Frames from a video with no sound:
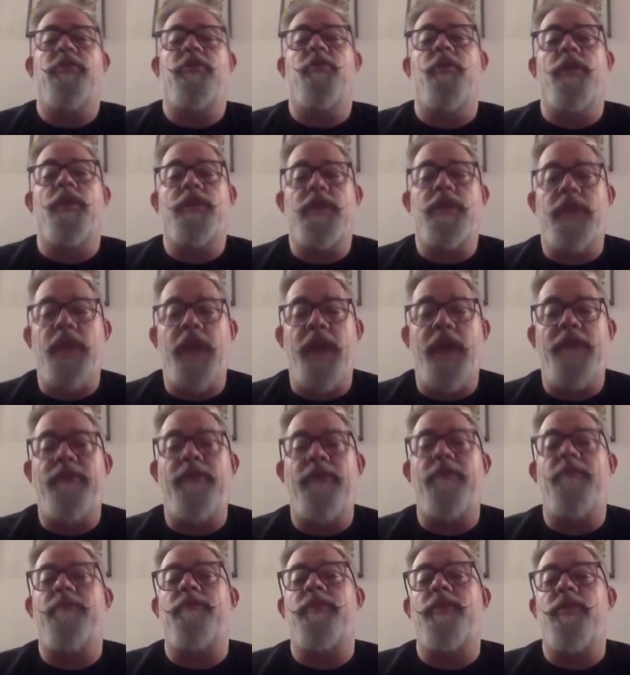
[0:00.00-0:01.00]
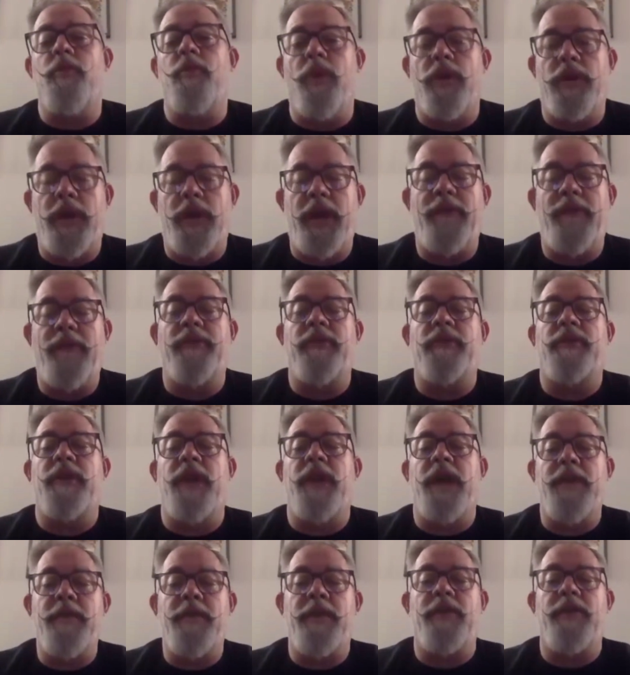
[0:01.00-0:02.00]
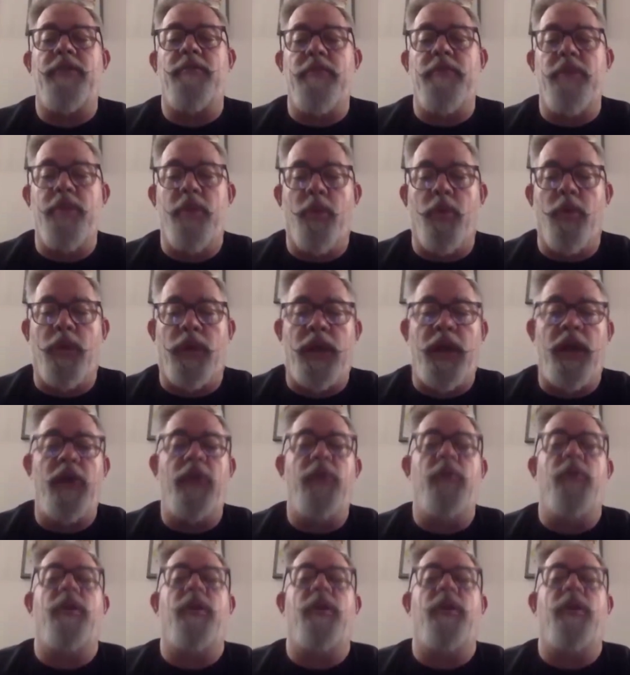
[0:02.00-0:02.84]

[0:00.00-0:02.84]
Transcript: You want to have the timing of the meal work out.